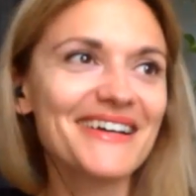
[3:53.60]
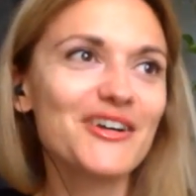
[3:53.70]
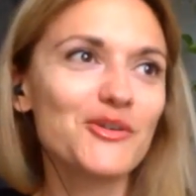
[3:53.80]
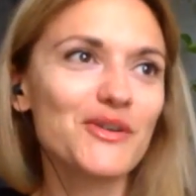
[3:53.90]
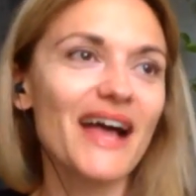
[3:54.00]

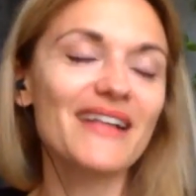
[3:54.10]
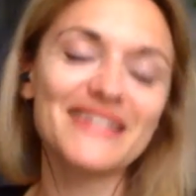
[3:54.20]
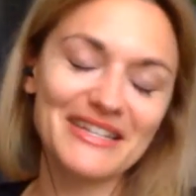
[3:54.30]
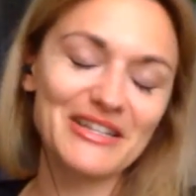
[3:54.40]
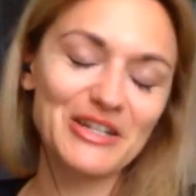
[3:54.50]

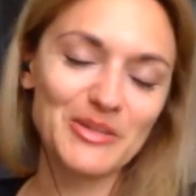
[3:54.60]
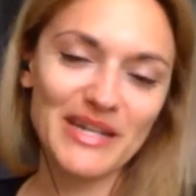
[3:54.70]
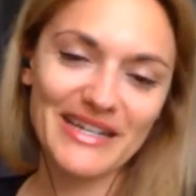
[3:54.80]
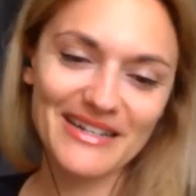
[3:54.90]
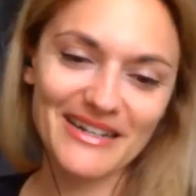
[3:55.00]
reality a little
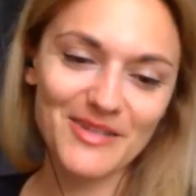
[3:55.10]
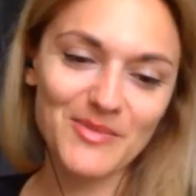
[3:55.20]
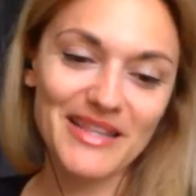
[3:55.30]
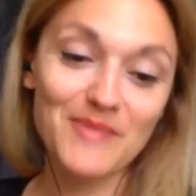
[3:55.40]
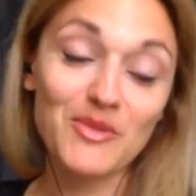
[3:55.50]
bit
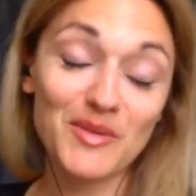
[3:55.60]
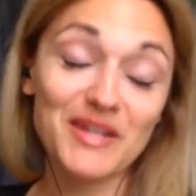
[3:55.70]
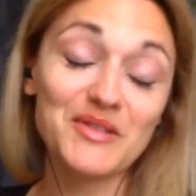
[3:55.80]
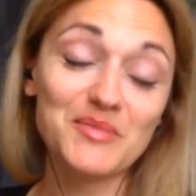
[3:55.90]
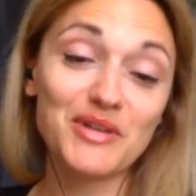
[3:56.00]
in that moment.
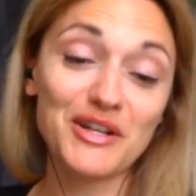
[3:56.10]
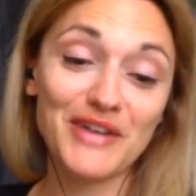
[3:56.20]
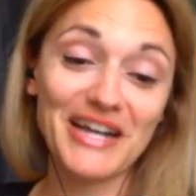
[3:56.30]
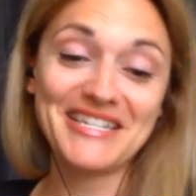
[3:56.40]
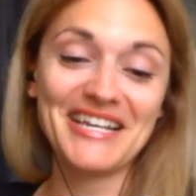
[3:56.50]
It was pretty
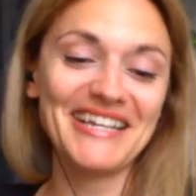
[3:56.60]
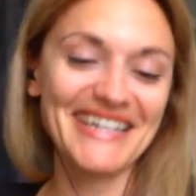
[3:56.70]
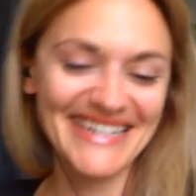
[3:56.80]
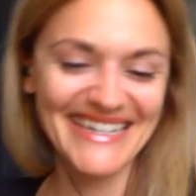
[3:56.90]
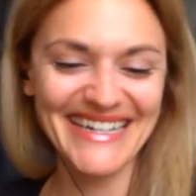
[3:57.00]

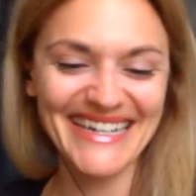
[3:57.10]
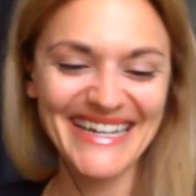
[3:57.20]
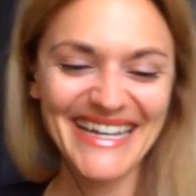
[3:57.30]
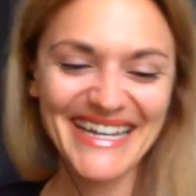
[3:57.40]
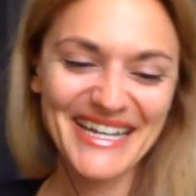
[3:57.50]
crazy.
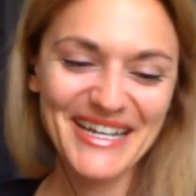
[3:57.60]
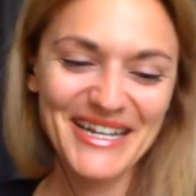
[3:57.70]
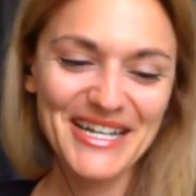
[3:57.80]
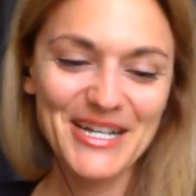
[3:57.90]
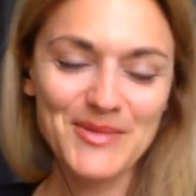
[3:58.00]

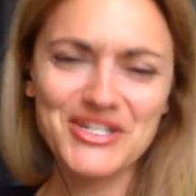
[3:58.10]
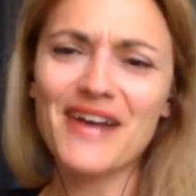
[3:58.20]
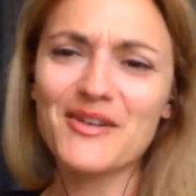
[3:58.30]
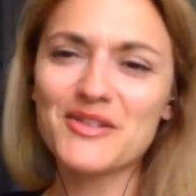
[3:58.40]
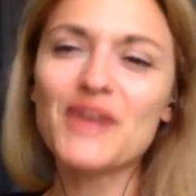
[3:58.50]
But
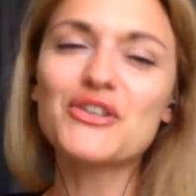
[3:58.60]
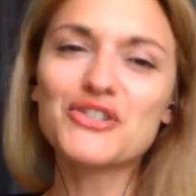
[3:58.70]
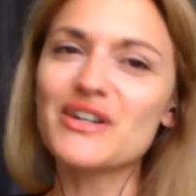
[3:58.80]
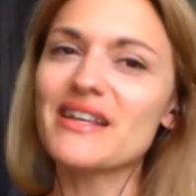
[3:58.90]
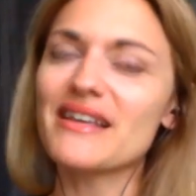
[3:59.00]
yeah, it was quite the
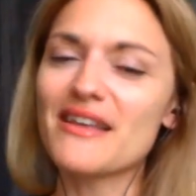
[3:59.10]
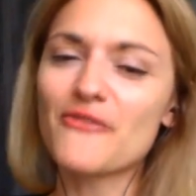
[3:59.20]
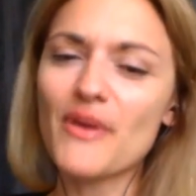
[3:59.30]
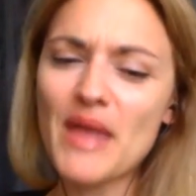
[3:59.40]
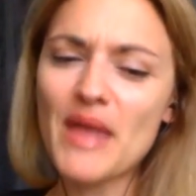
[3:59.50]
journey. And then
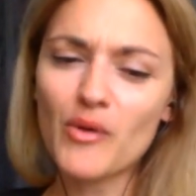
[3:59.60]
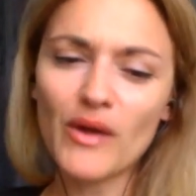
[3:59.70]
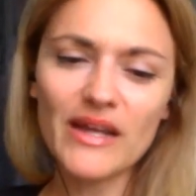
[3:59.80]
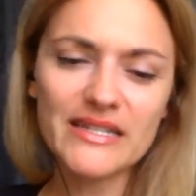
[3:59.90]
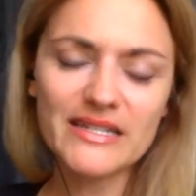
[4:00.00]
from that
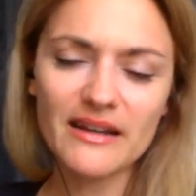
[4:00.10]
point,